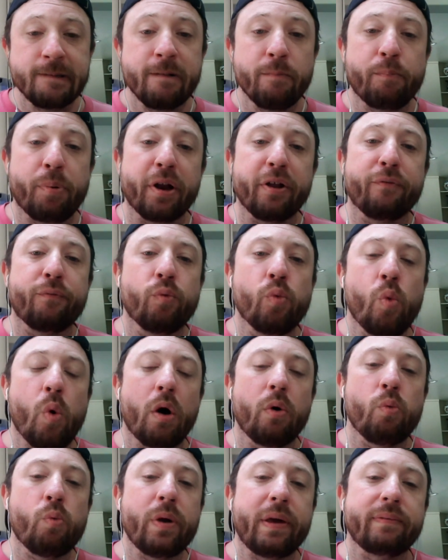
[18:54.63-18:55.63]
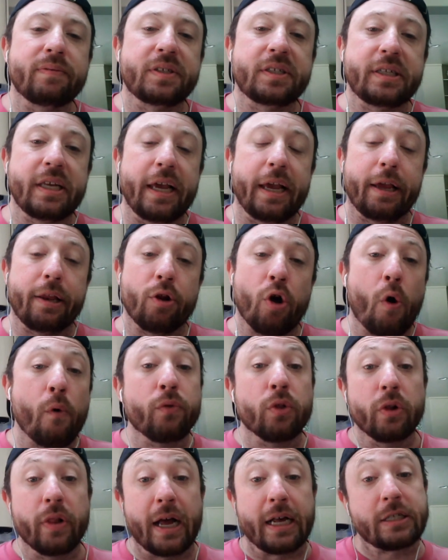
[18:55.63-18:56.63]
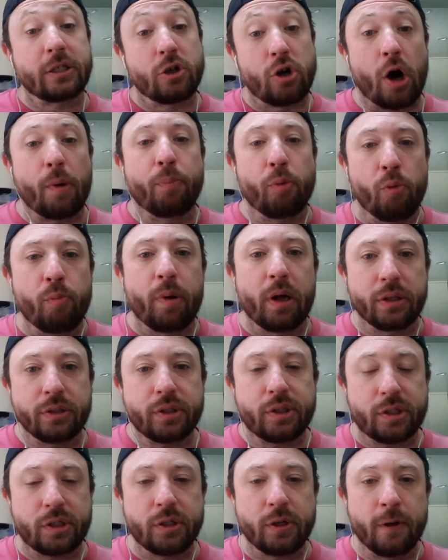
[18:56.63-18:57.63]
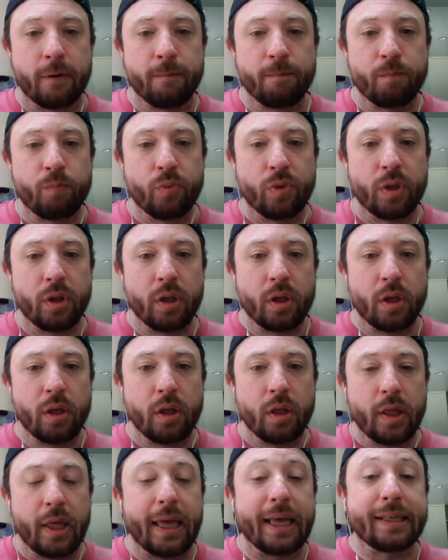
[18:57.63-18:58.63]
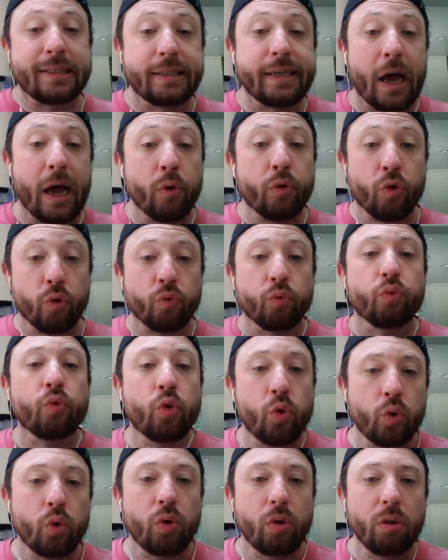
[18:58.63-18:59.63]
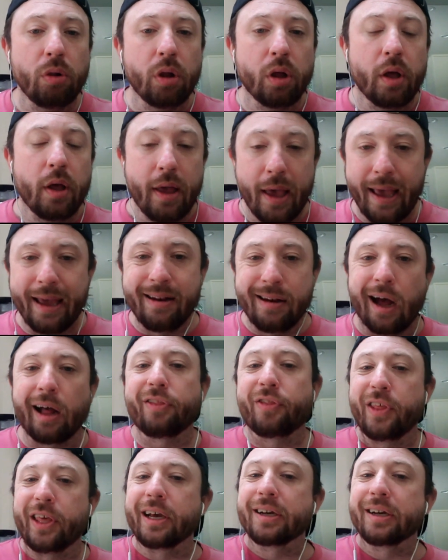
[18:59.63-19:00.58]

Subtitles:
But if what we've seen over the last couple months is now the rule and not the